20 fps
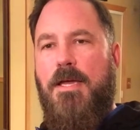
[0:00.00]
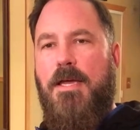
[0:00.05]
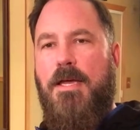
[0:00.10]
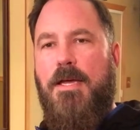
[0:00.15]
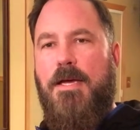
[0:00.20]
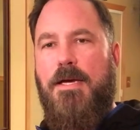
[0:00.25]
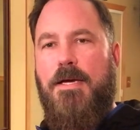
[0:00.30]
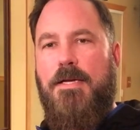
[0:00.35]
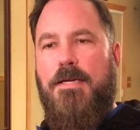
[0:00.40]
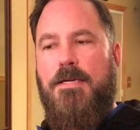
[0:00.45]

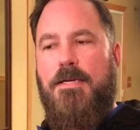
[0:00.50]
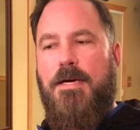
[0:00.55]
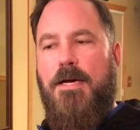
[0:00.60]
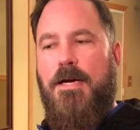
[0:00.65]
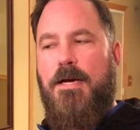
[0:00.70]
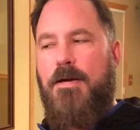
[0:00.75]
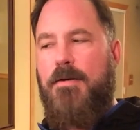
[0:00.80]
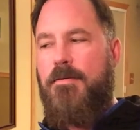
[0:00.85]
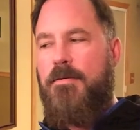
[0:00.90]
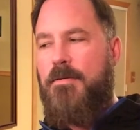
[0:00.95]
and
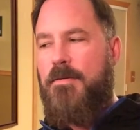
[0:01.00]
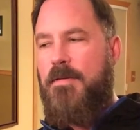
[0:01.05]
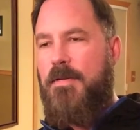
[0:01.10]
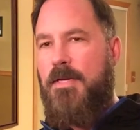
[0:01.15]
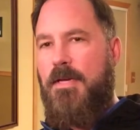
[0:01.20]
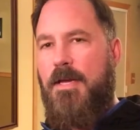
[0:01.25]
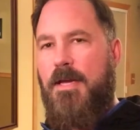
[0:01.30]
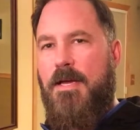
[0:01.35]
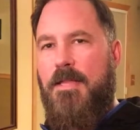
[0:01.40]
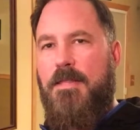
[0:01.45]

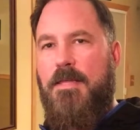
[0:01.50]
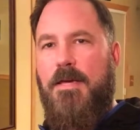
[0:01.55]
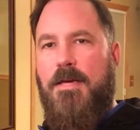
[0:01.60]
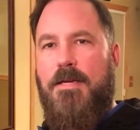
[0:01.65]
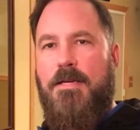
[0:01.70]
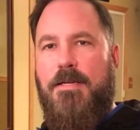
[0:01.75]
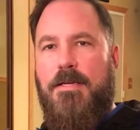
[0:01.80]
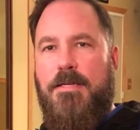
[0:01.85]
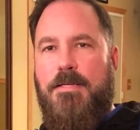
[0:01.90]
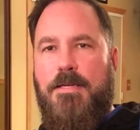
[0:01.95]

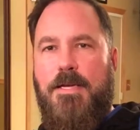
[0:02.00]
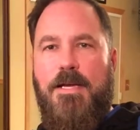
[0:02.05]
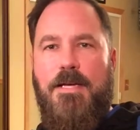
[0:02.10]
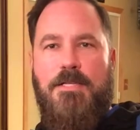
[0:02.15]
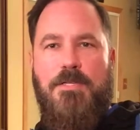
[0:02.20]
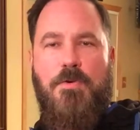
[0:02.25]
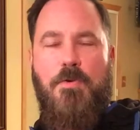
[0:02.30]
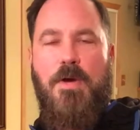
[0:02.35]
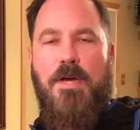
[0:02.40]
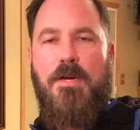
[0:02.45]
then it
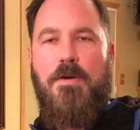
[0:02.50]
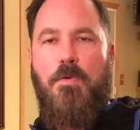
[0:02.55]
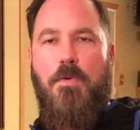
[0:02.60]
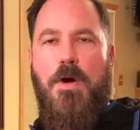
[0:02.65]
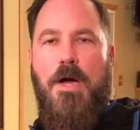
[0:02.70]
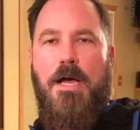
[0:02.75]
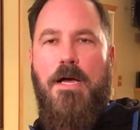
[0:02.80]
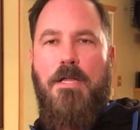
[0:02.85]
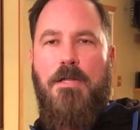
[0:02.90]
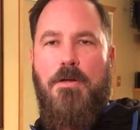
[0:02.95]
takes quite a
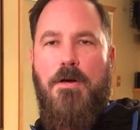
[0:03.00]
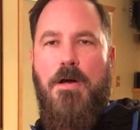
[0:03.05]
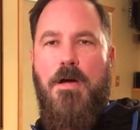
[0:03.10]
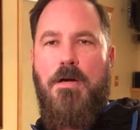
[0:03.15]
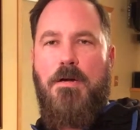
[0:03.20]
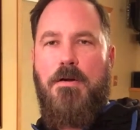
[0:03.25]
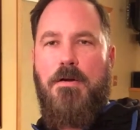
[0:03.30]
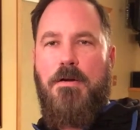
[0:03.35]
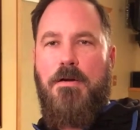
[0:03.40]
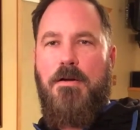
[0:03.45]
while
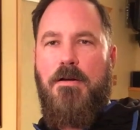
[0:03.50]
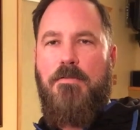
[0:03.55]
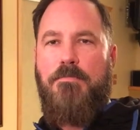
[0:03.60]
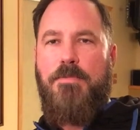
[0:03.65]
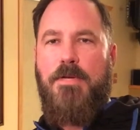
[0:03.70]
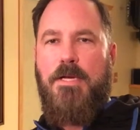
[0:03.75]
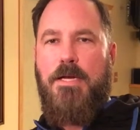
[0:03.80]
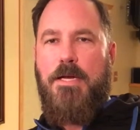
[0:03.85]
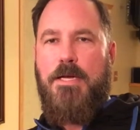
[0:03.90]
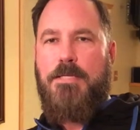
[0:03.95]
longer of
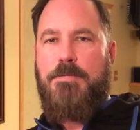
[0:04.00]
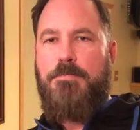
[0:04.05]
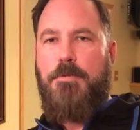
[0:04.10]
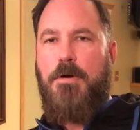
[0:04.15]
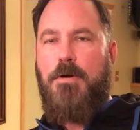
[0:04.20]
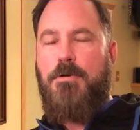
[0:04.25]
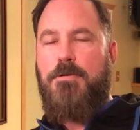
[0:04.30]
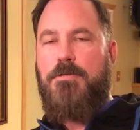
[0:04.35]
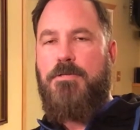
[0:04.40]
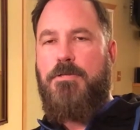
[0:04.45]
being
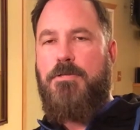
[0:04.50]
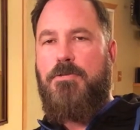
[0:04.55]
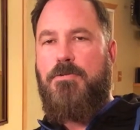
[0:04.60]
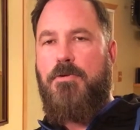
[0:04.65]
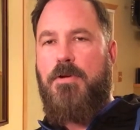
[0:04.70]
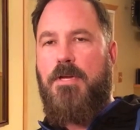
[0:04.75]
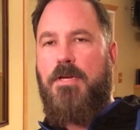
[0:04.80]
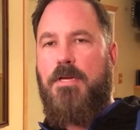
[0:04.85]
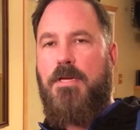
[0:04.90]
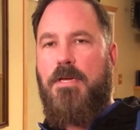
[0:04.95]
exposed to
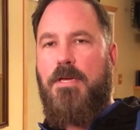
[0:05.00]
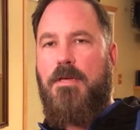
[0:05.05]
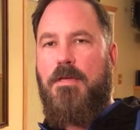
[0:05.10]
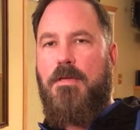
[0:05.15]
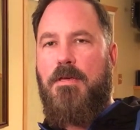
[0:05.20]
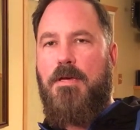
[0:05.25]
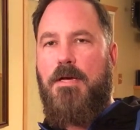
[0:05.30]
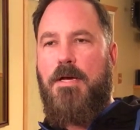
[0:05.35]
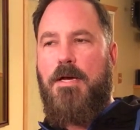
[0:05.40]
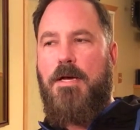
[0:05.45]

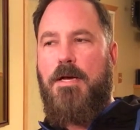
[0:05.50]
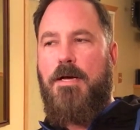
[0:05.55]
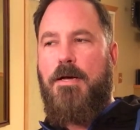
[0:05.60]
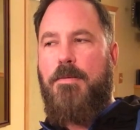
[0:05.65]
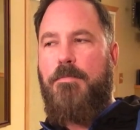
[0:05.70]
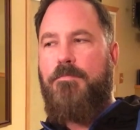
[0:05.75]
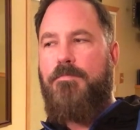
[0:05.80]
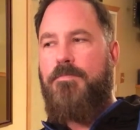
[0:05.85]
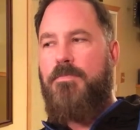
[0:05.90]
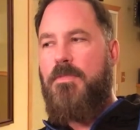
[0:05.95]
drinking
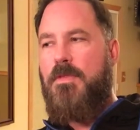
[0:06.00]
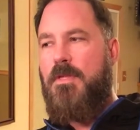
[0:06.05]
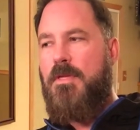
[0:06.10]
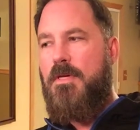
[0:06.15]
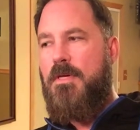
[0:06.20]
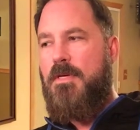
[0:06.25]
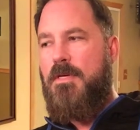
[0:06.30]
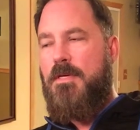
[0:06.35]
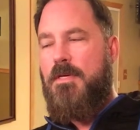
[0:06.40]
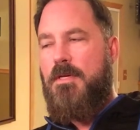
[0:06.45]

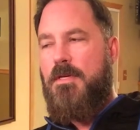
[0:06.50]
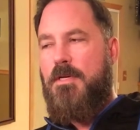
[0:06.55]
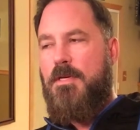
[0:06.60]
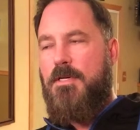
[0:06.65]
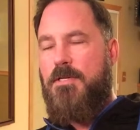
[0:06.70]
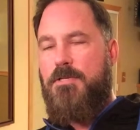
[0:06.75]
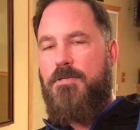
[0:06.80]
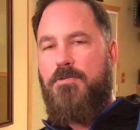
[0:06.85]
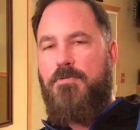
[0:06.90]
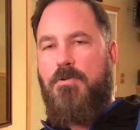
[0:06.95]

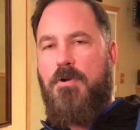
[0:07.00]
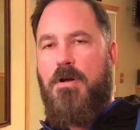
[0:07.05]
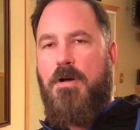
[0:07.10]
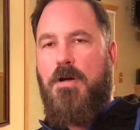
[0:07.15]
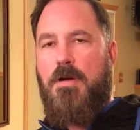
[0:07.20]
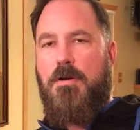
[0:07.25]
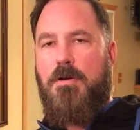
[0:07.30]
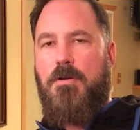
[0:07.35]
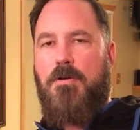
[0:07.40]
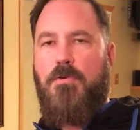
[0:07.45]

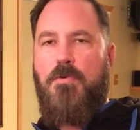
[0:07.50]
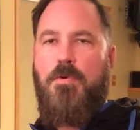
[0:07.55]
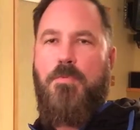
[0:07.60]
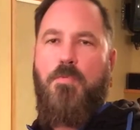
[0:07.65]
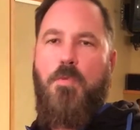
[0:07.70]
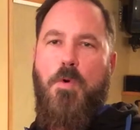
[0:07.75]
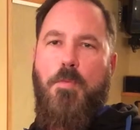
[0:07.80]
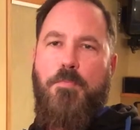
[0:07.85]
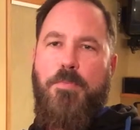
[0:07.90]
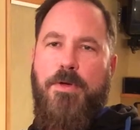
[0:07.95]
stronger or
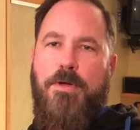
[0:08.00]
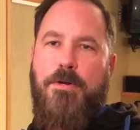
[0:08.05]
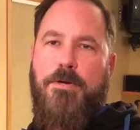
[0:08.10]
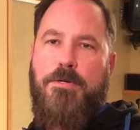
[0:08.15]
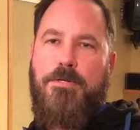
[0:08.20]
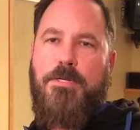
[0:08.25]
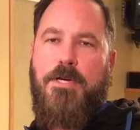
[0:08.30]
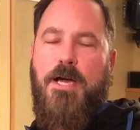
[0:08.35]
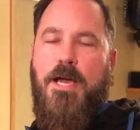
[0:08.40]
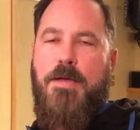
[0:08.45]
more
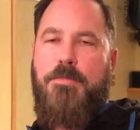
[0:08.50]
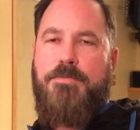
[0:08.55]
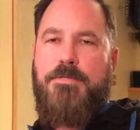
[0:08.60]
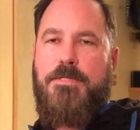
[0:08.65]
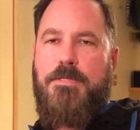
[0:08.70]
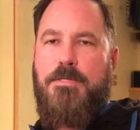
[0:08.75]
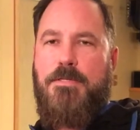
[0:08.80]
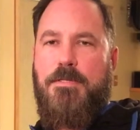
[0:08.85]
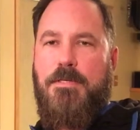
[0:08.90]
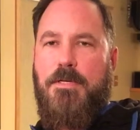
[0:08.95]
bitter
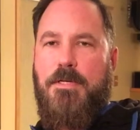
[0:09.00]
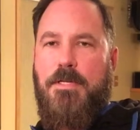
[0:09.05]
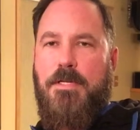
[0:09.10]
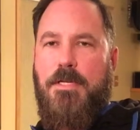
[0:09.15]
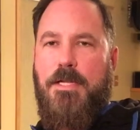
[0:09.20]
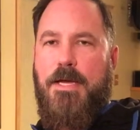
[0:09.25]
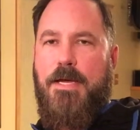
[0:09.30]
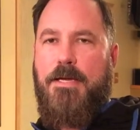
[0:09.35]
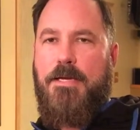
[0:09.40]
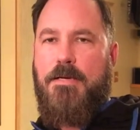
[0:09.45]
types
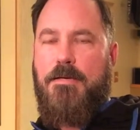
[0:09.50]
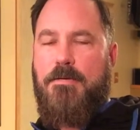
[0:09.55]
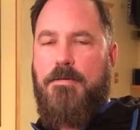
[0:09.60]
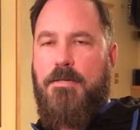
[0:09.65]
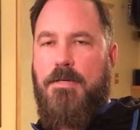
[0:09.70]
like